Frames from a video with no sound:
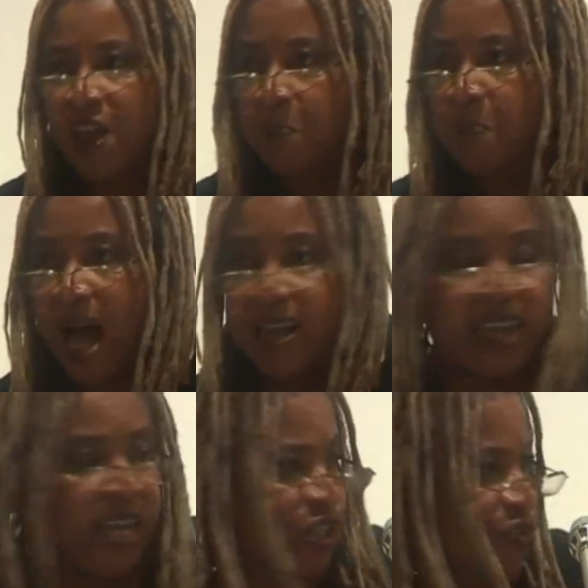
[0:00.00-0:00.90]
their
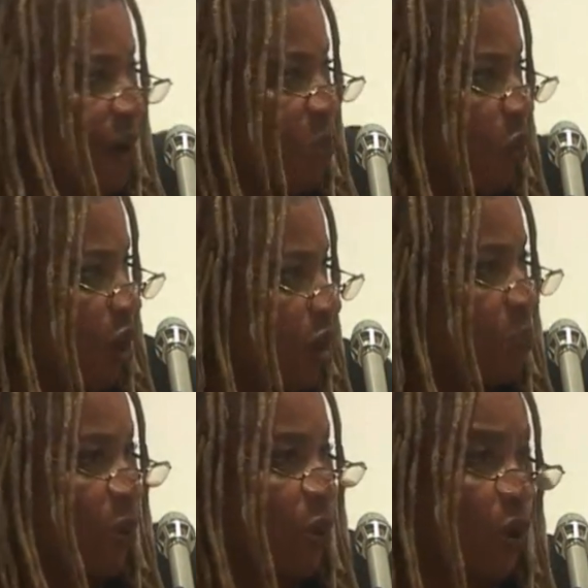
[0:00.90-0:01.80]
pockets from
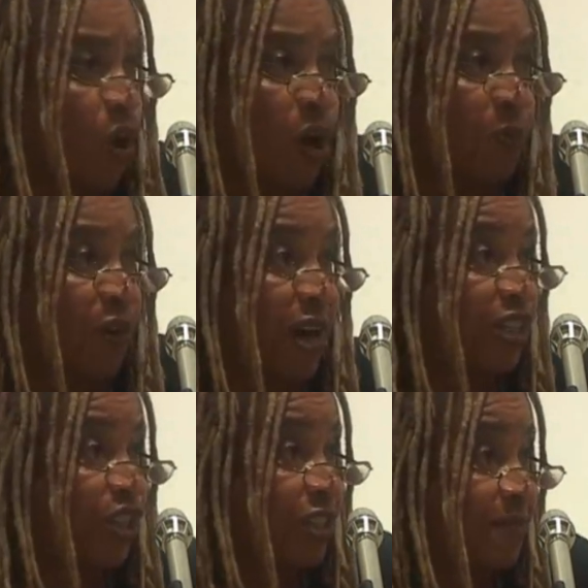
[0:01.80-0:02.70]
Whirlpool
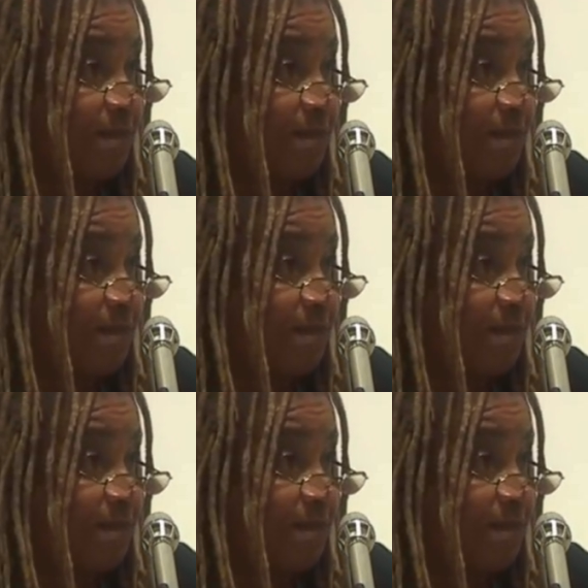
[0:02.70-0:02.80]
Corporation.